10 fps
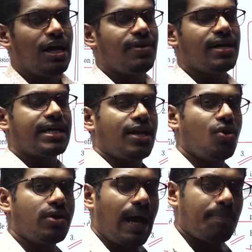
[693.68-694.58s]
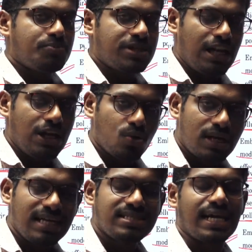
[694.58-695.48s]
We cannot
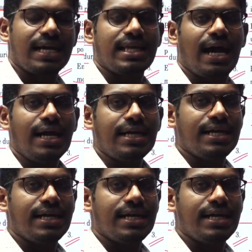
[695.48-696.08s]
absolutely say that